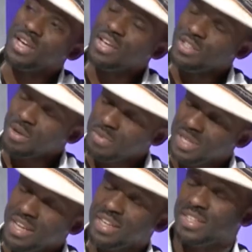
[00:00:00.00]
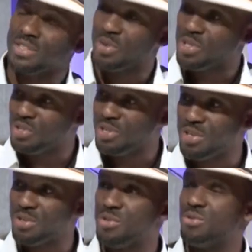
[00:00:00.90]
some said this is what you need
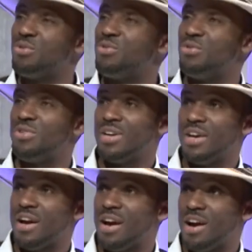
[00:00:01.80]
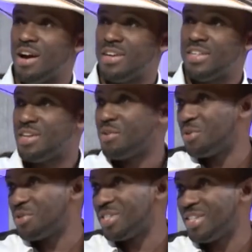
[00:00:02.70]
to do. Daniel
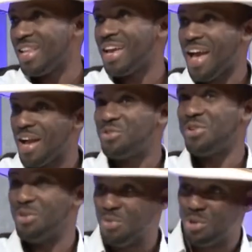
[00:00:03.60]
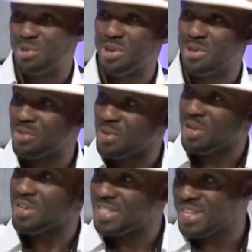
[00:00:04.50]
Wilson actually wrote songs with
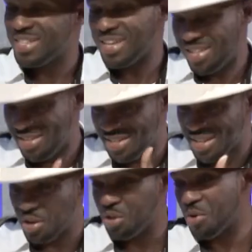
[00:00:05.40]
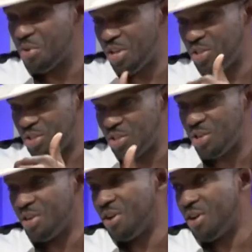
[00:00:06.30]
us and said this is how you arrange a
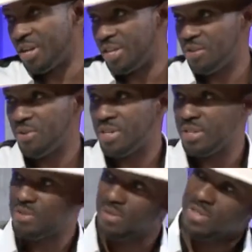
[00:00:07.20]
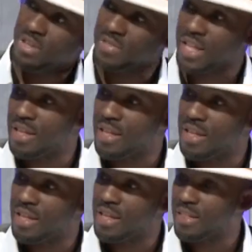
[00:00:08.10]
song, and stuff like that.
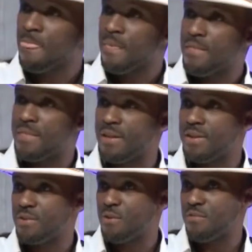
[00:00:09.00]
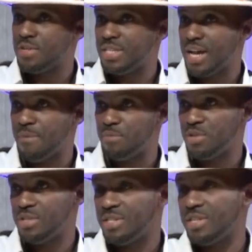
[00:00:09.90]
Then over time,
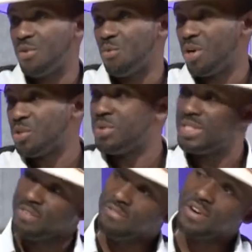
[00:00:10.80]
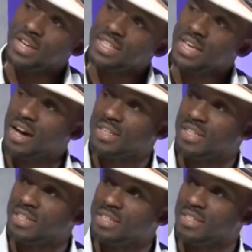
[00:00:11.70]
just worked with different
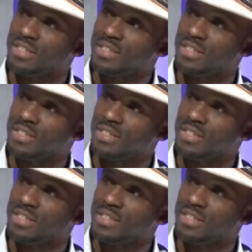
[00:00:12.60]
artists.